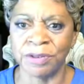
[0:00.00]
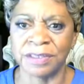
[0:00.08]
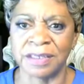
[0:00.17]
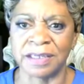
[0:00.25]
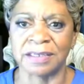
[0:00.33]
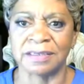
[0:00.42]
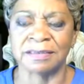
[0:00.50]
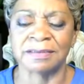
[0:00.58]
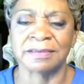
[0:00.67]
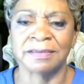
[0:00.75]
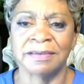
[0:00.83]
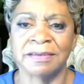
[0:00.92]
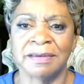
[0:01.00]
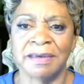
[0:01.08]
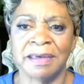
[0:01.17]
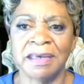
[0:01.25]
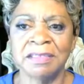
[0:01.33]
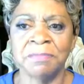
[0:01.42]
worthy.
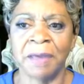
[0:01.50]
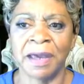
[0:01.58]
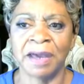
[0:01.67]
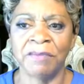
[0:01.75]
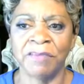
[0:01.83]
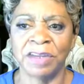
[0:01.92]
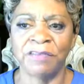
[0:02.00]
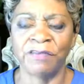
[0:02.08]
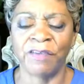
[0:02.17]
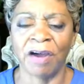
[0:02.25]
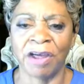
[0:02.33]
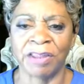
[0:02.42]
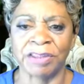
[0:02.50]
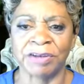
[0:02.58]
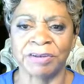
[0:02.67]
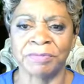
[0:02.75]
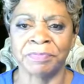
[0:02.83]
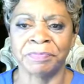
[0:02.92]
He's my heavenly
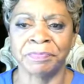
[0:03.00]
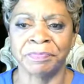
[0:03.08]
father.